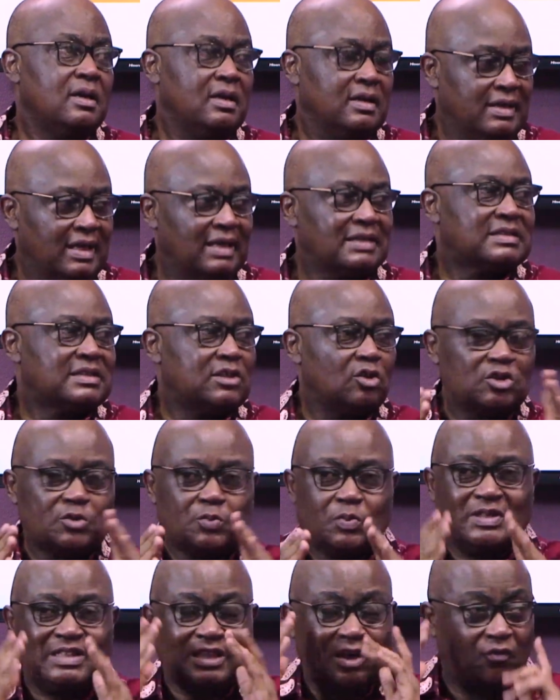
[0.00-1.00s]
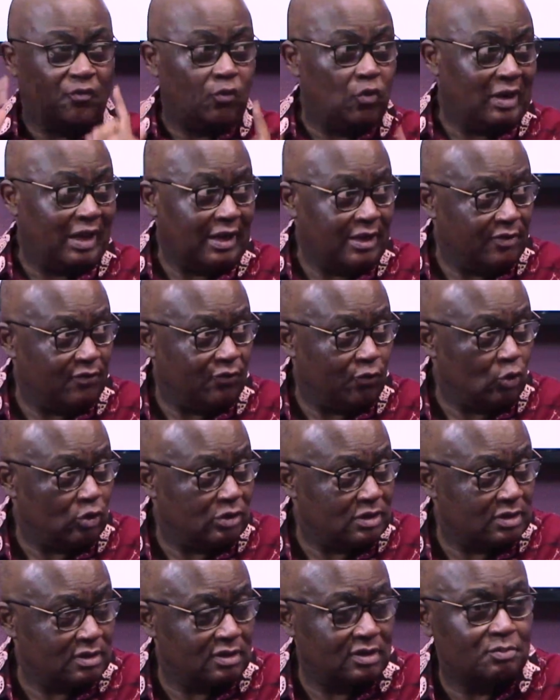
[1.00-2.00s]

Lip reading: Yes, they will split the Fulani votes.